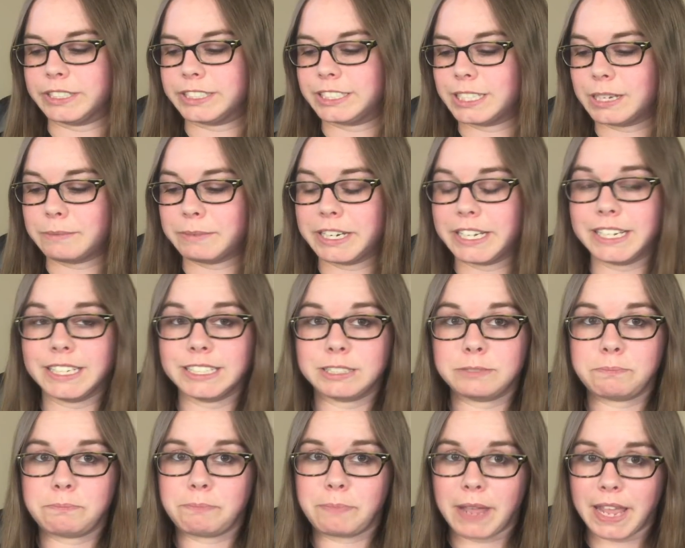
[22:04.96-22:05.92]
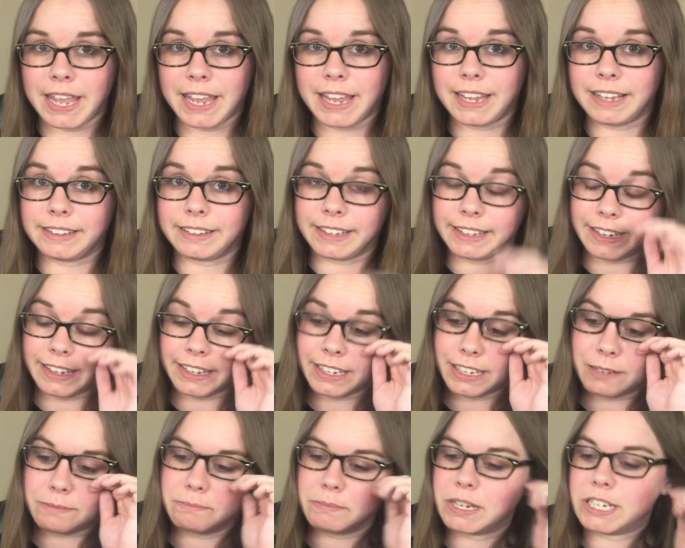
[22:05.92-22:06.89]
somebody's paid, they get
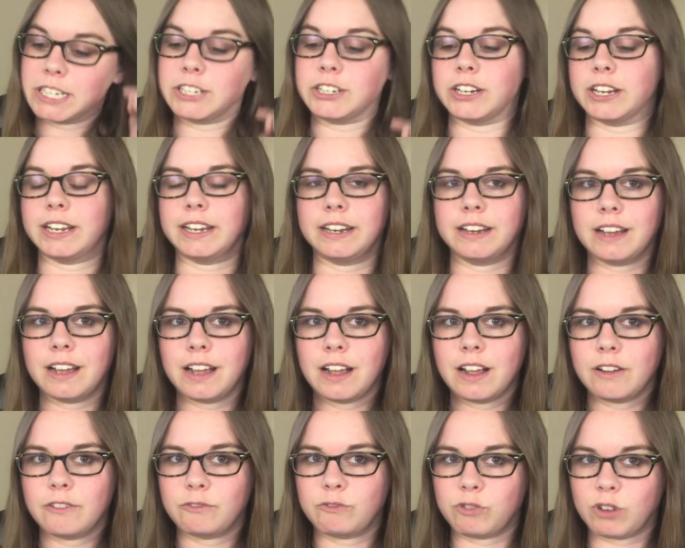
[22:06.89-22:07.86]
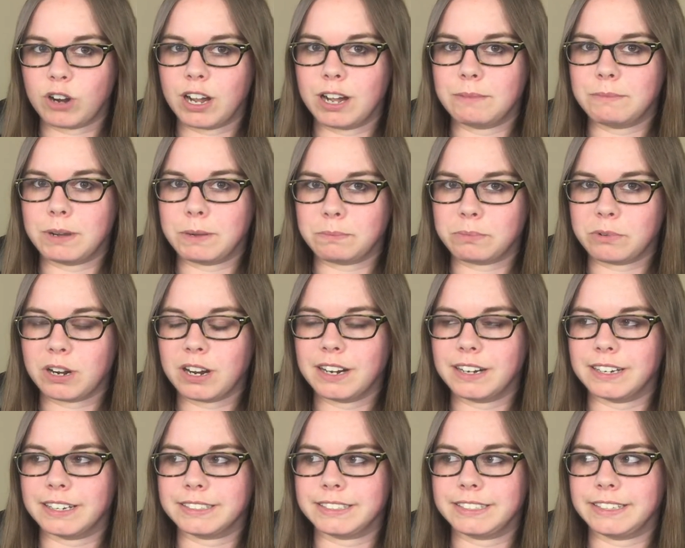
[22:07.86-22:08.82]
commission from a
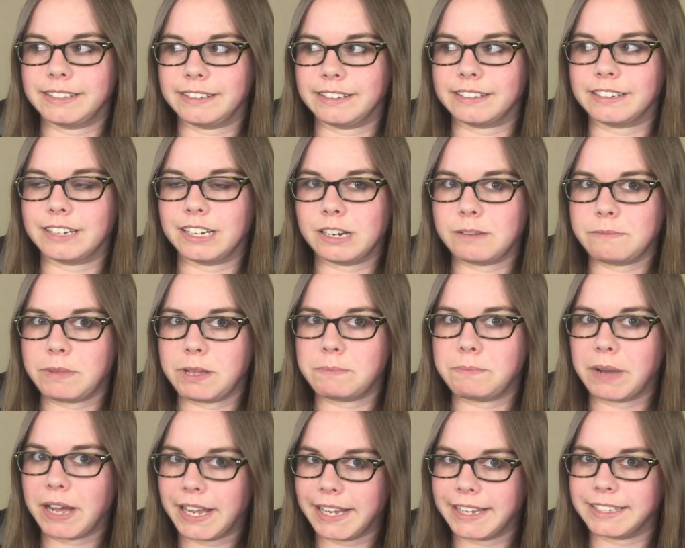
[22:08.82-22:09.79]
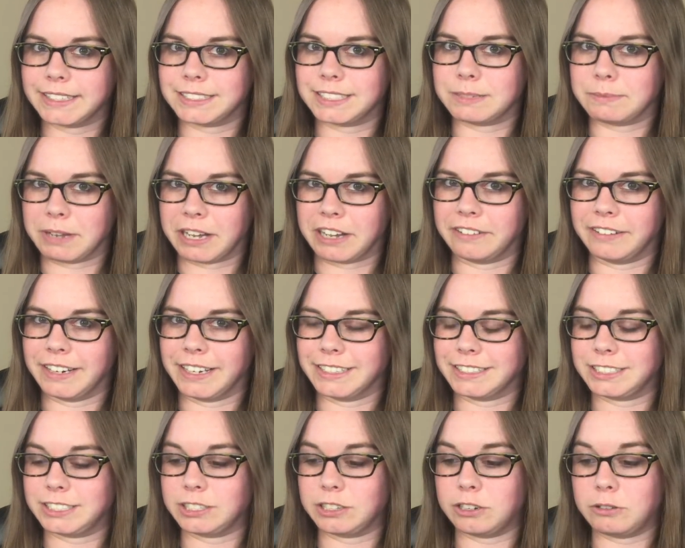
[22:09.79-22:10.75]
product, they're going to be biased about
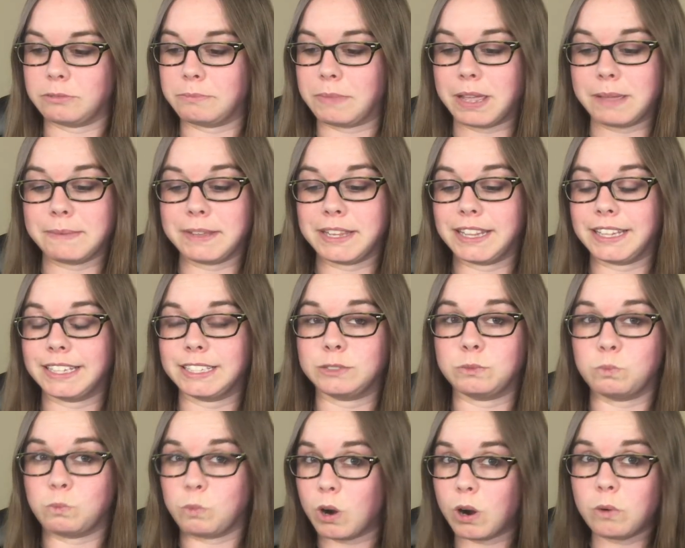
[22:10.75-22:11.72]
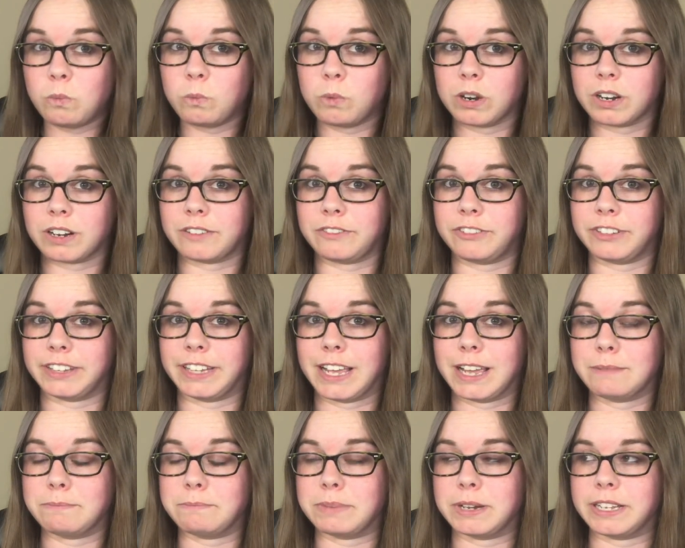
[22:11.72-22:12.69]
it. So maybe this won't work for
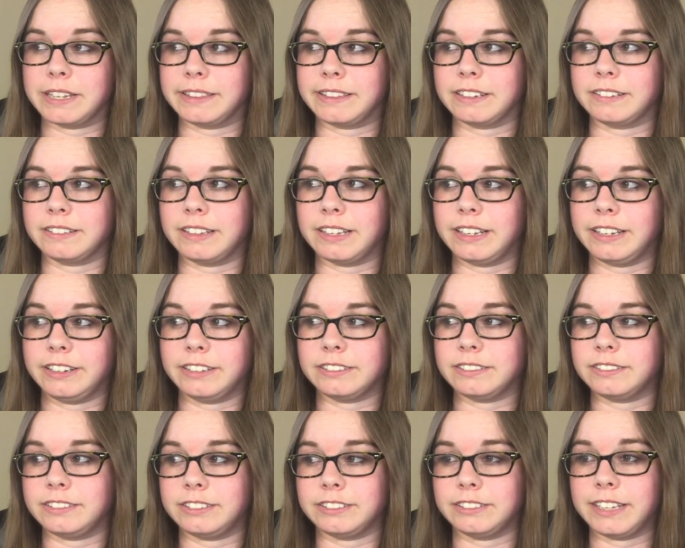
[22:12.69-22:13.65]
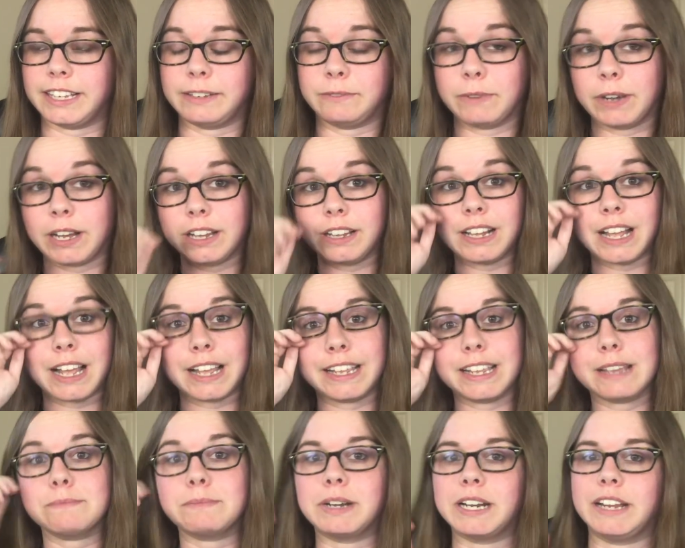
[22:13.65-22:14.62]
them, but they're like, you're like, well, I
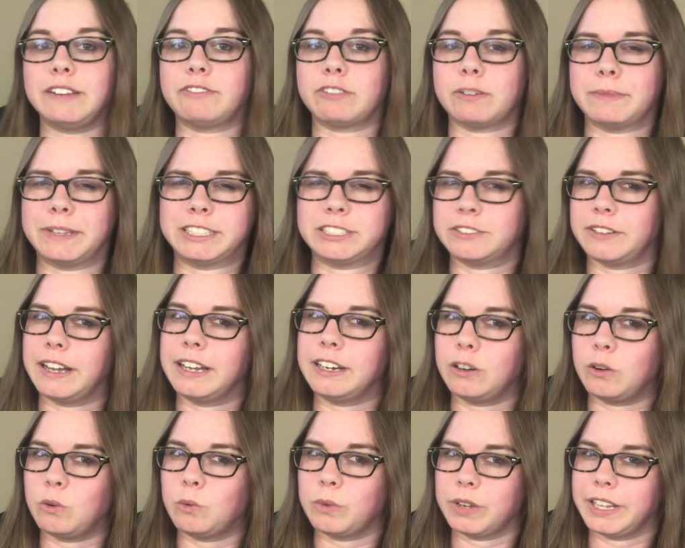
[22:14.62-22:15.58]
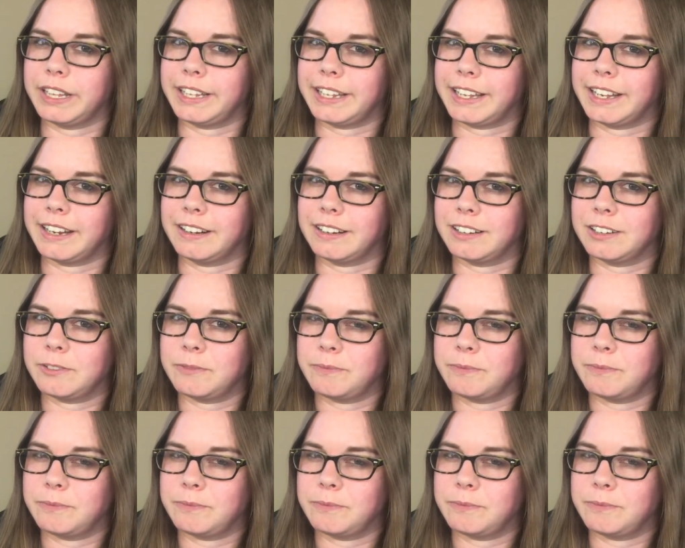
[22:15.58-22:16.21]
get money from it, so I don't really care.